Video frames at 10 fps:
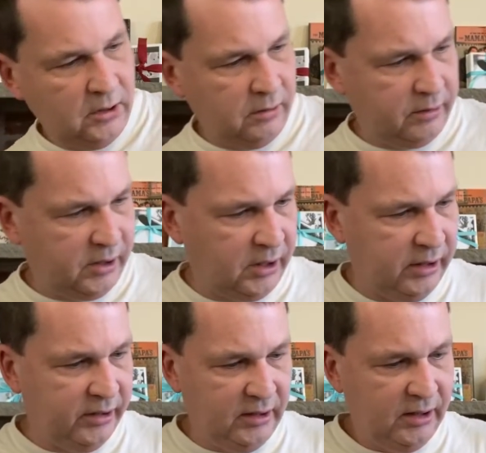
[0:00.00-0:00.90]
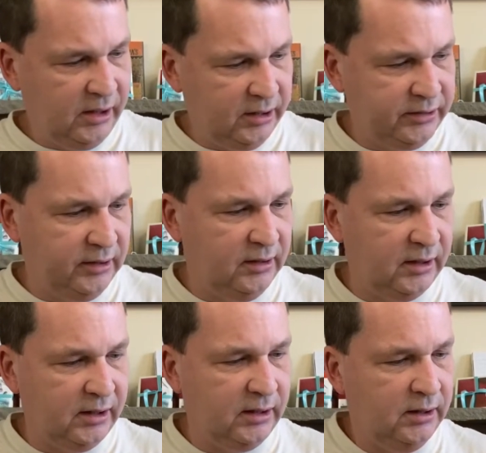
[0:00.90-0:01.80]
Okay, the next
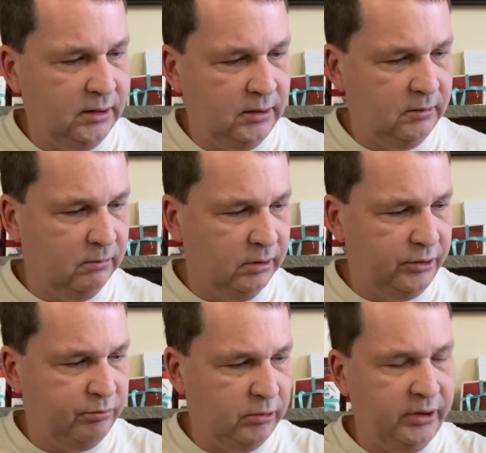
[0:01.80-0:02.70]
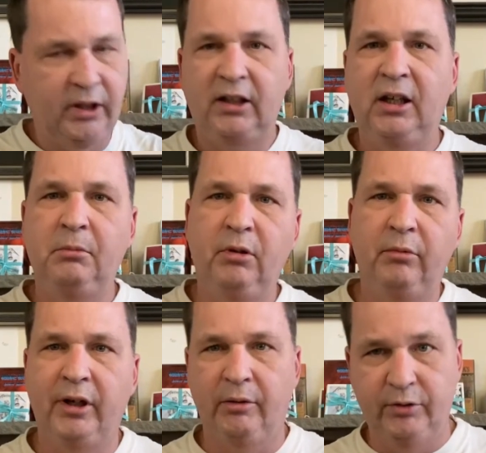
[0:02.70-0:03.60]
lot was one that came in
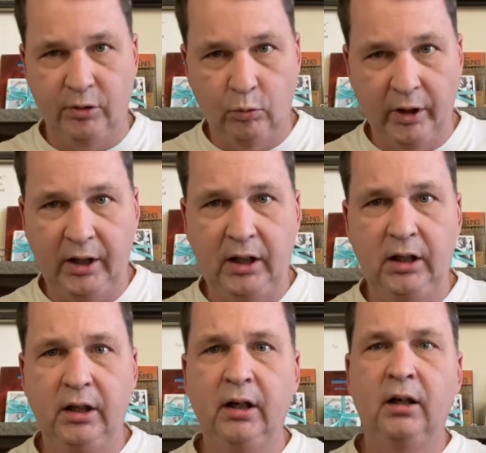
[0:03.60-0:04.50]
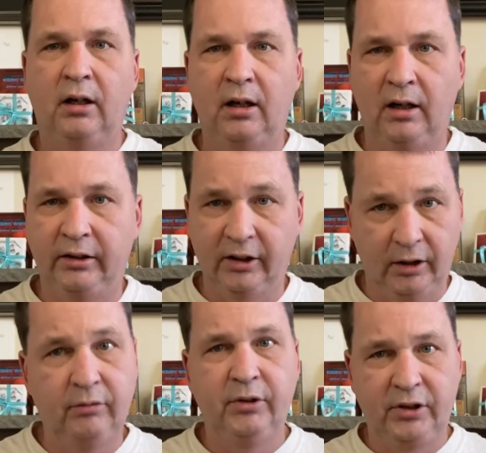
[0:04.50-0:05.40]
when I was away. Uh,
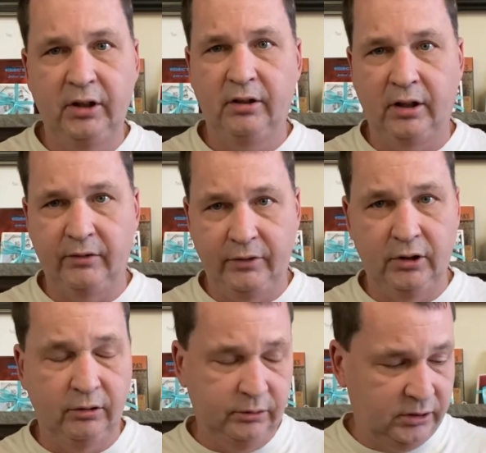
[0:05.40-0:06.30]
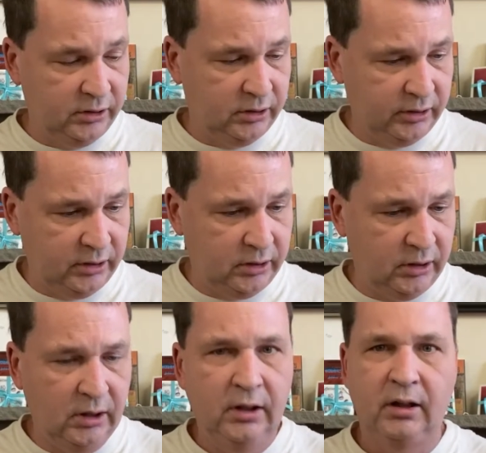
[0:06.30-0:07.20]
Dylan was here. A lot of you know Dylan.
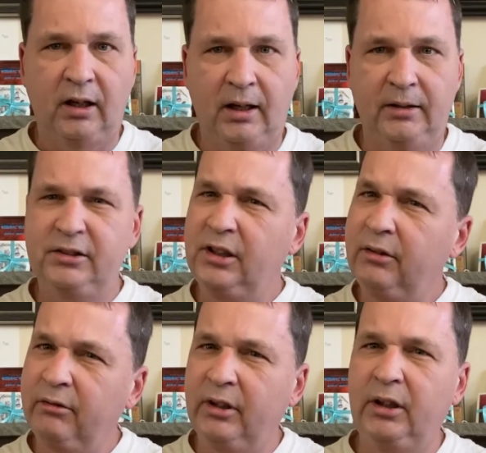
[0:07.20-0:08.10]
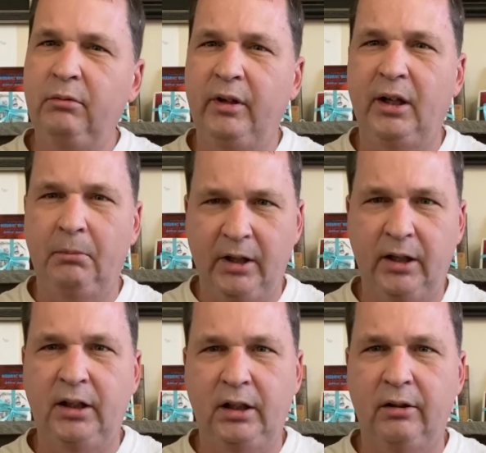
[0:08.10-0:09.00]
Uh, generally, when I'm
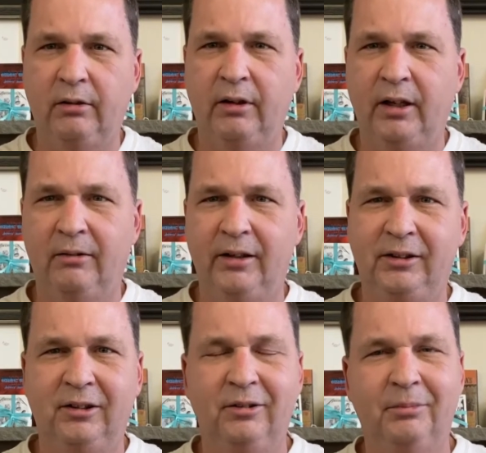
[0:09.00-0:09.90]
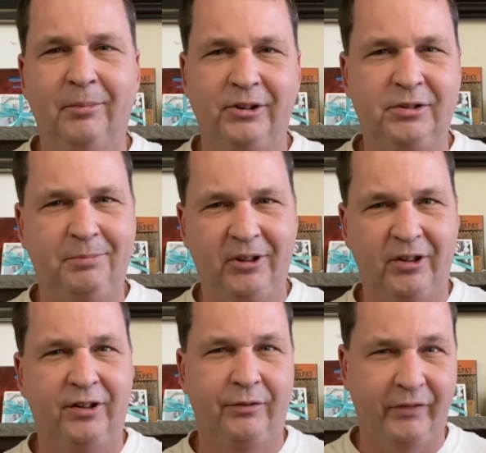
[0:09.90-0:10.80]
not here, I don't like to do much
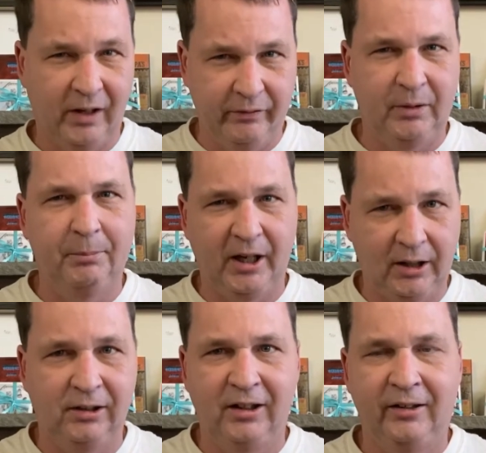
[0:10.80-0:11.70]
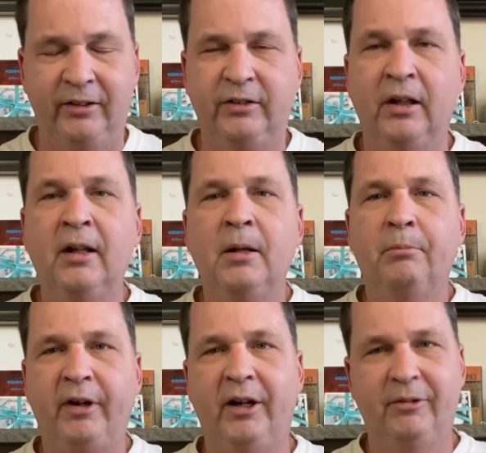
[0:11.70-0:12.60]
business involving buying things,
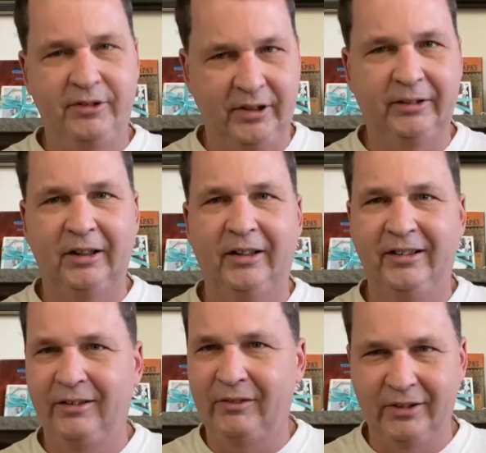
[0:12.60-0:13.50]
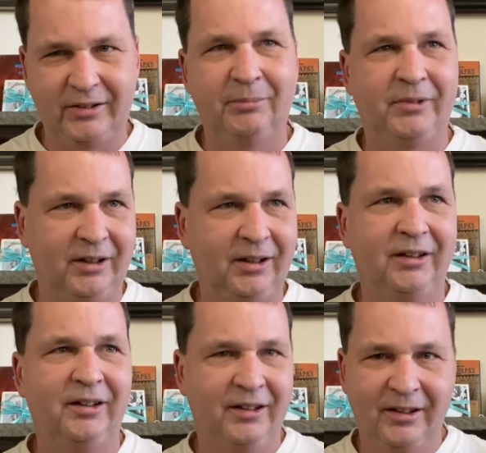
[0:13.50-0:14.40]
but I always tell Dylan, if there's something,